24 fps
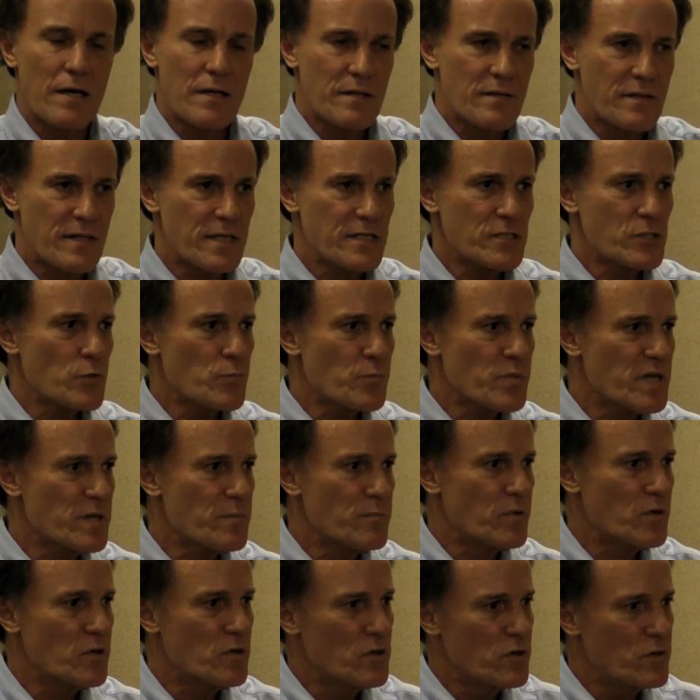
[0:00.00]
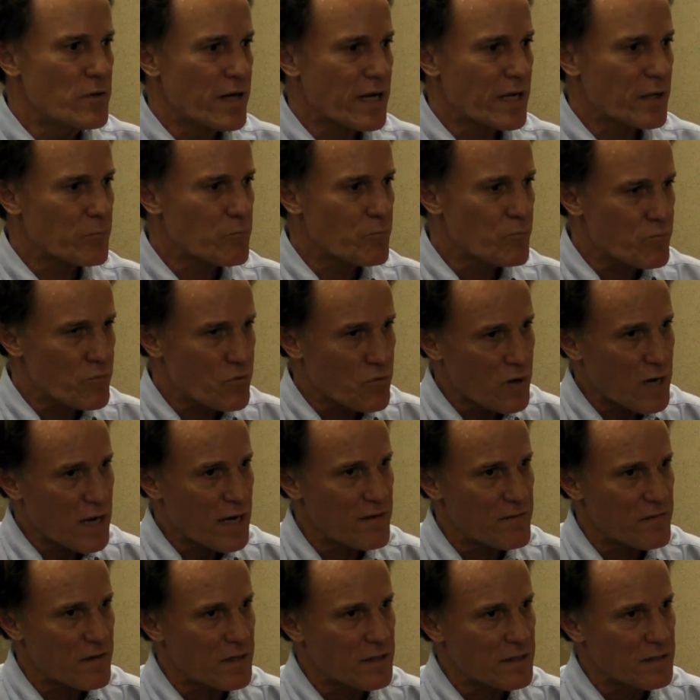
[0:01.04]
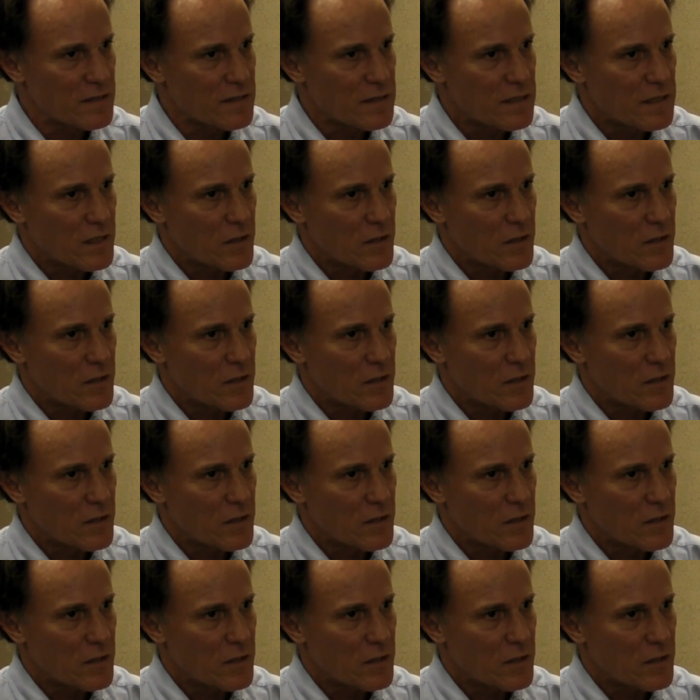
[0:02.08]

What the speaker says: These are people who, in private,